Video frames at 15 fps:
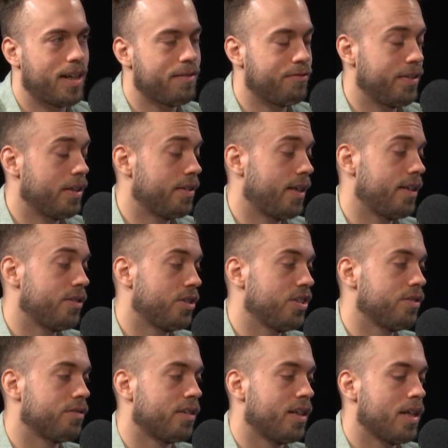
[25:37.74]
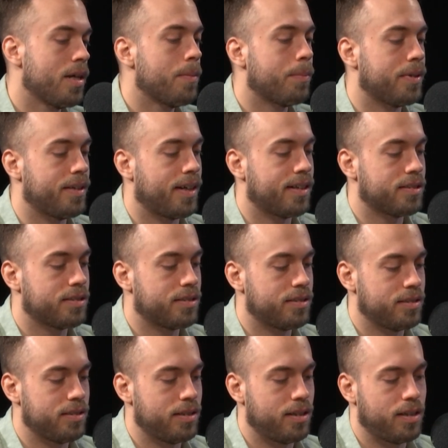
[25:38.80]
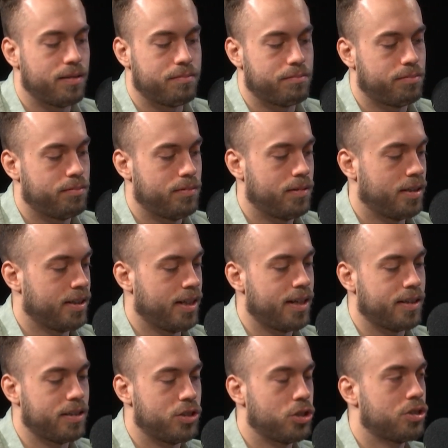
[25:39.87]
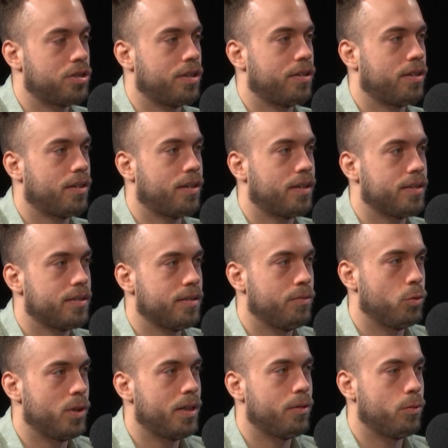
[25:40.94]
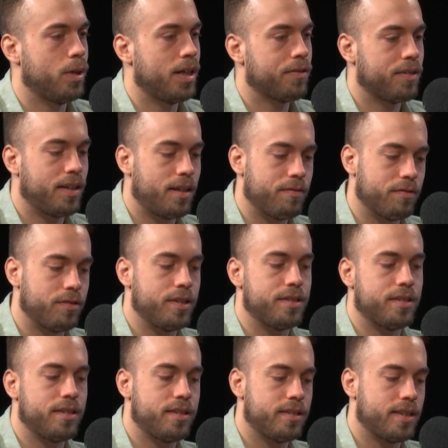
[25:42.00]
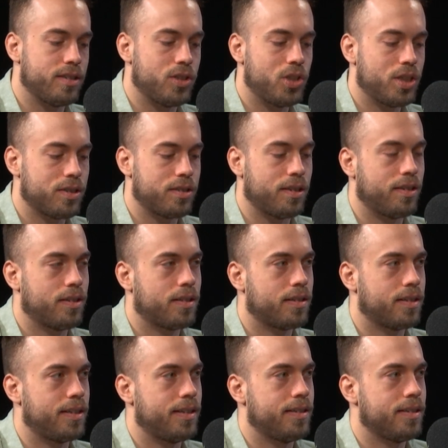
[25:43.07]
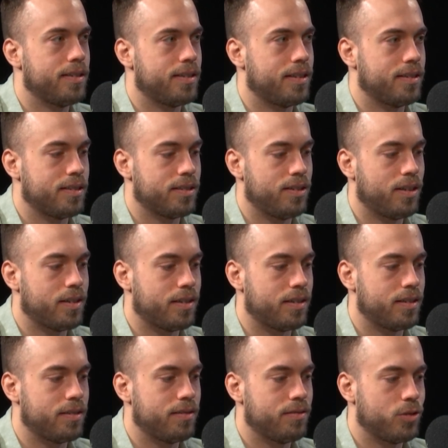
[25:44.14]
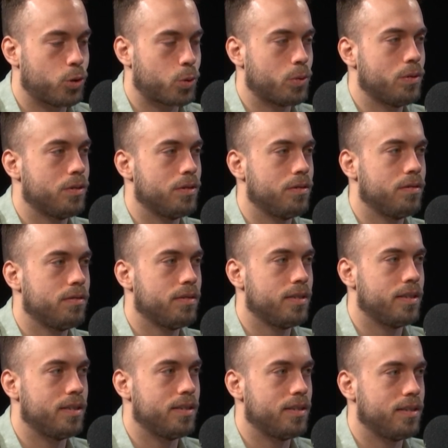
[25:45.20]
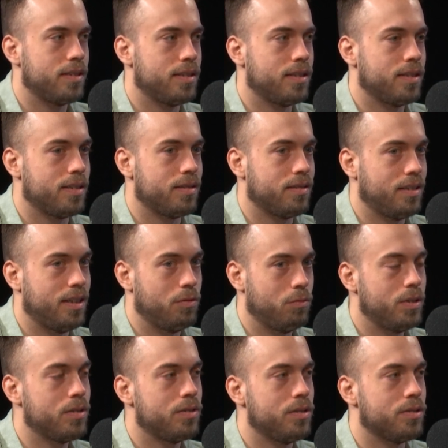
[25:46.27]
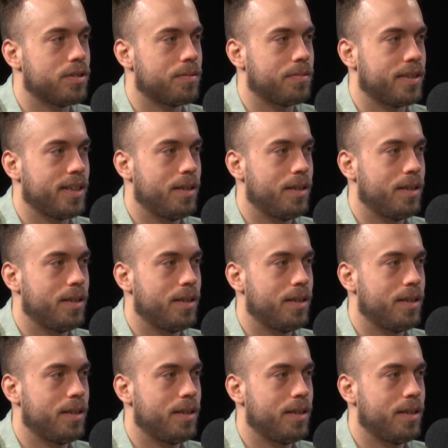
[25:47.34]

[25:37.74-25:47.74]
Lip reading: I feel that too. But that's, again, it's just a thought. Whatever that voice is, that's just a thought. That's not true. It will do something.